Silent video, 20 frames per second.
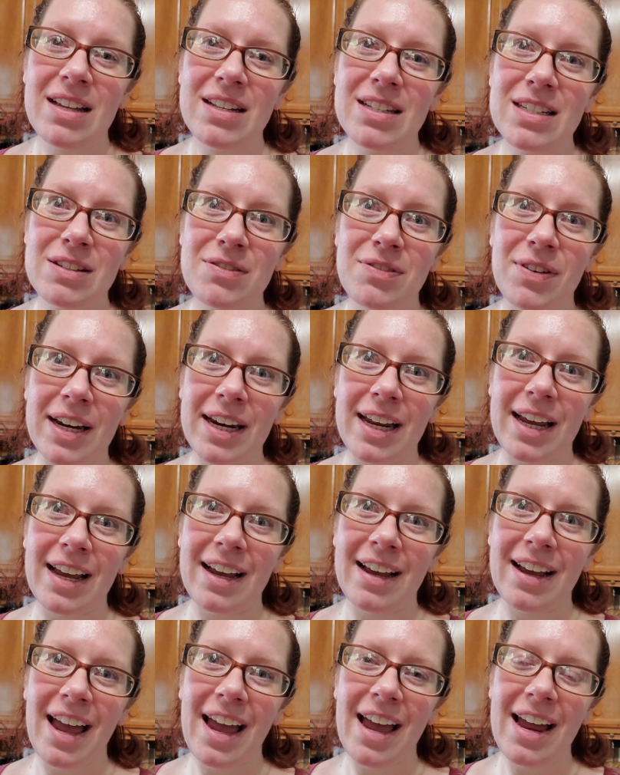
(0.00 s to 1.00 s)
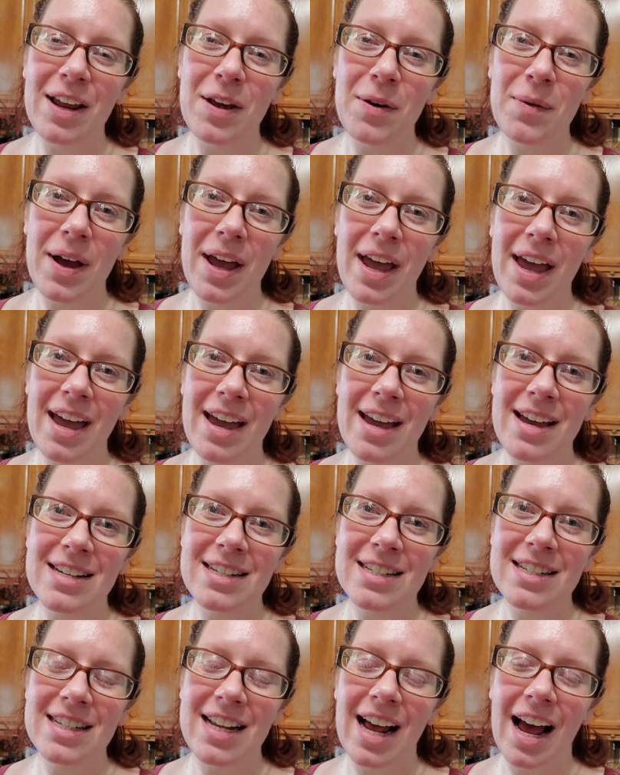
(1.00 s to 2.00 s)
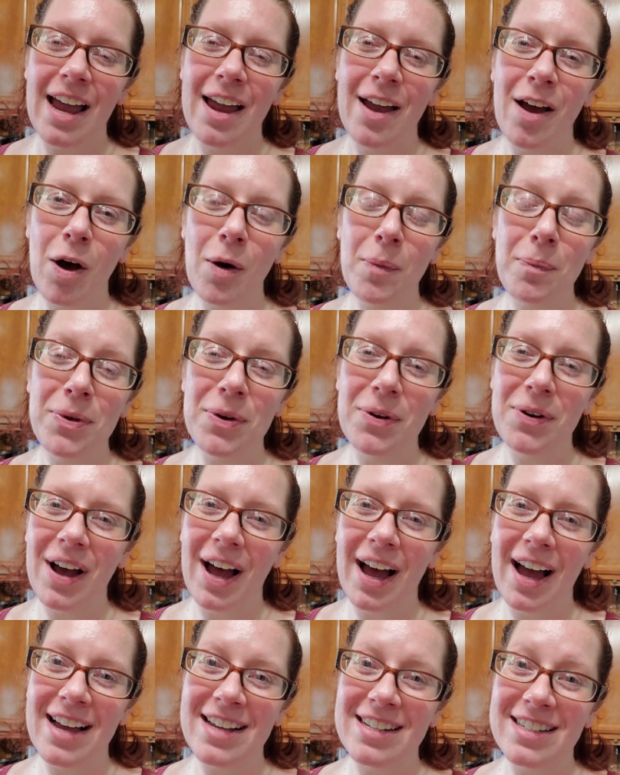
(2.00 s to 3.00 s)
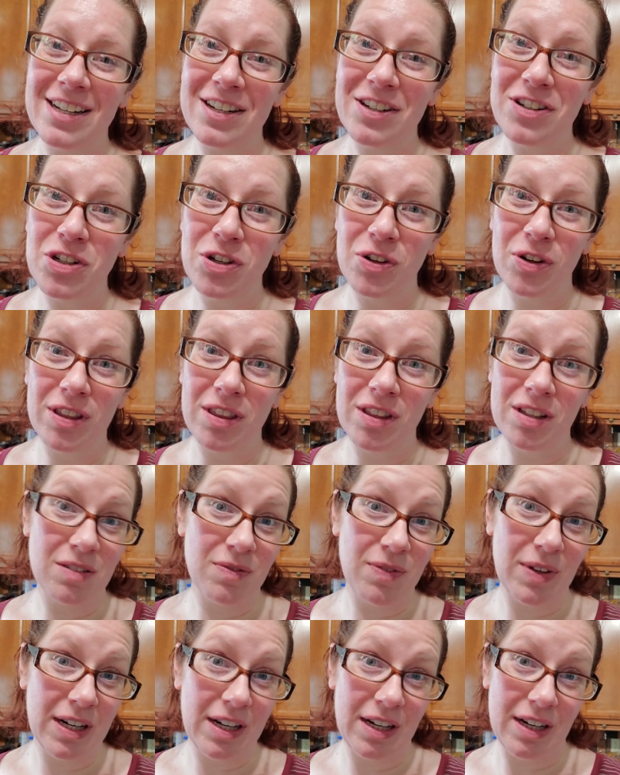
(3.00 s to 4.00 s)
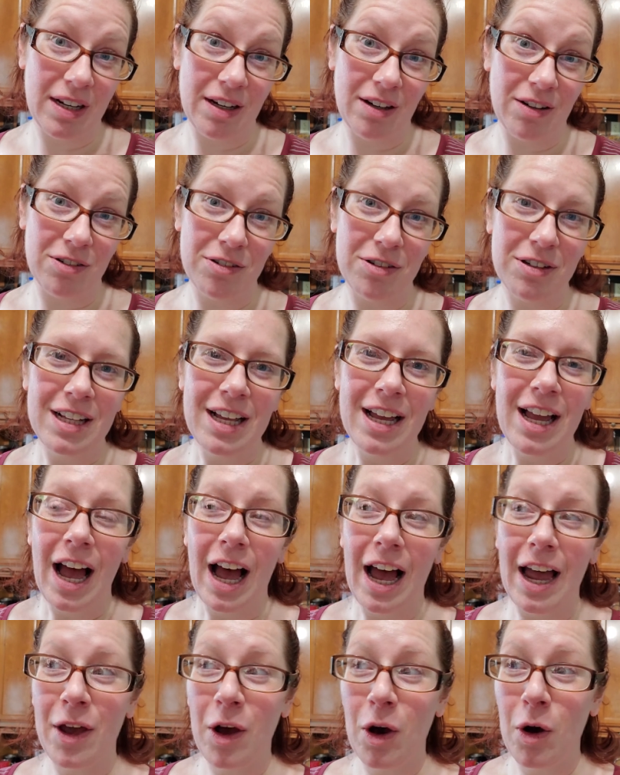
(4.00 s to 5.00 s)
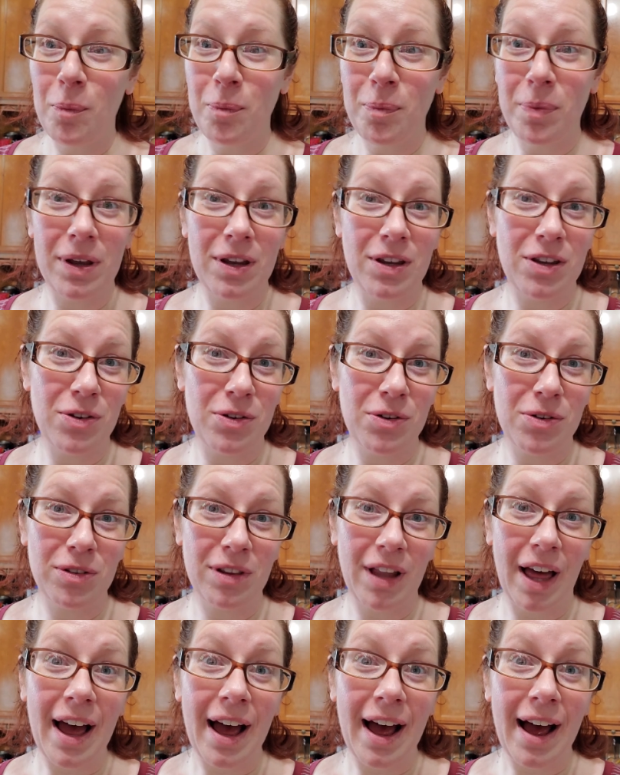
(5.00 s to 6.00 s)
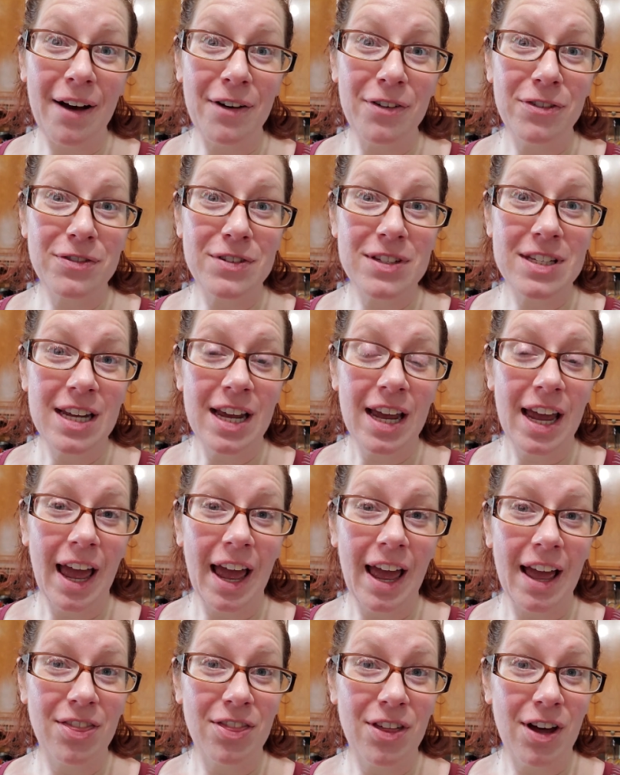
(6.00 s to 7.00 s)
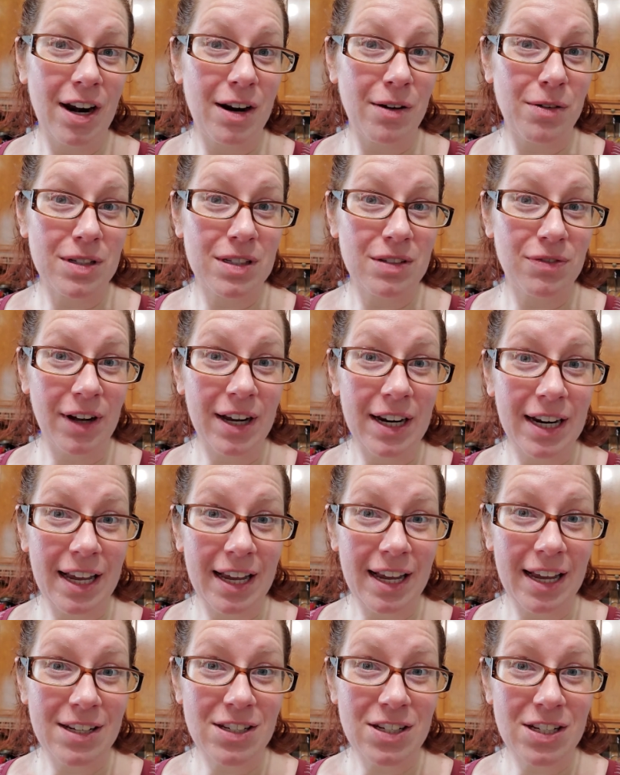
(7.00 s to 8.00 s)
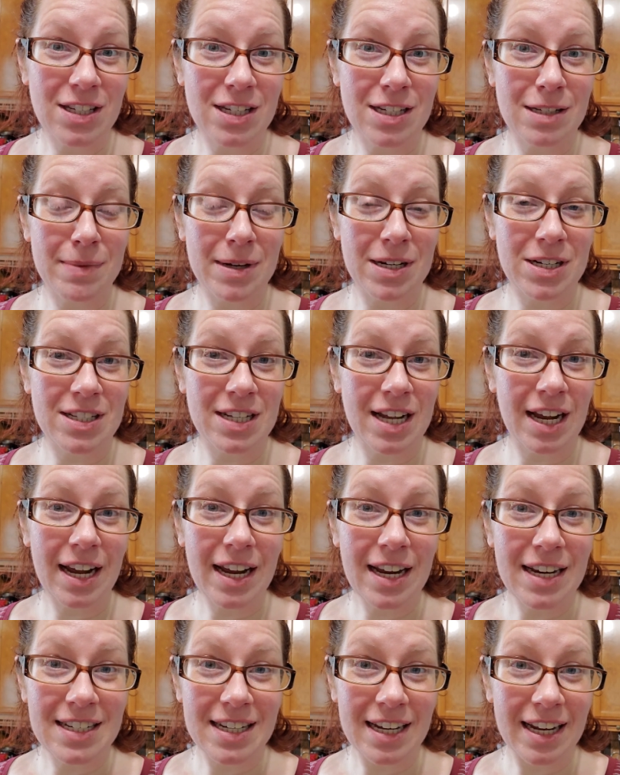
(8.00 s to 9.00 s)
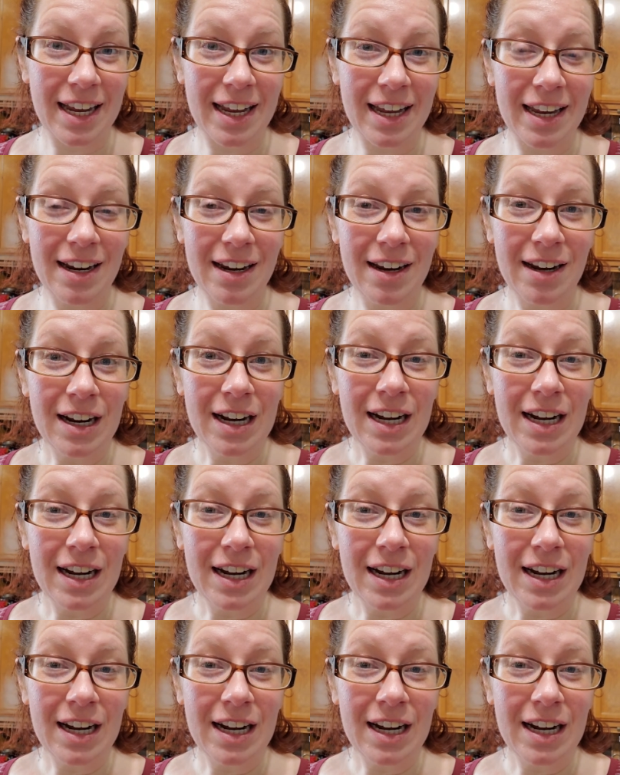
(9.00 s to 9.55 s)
It's funny. Anyways, I hope you guys enjoyed this video. I hope you laughed and thought it was funny just as much as I did.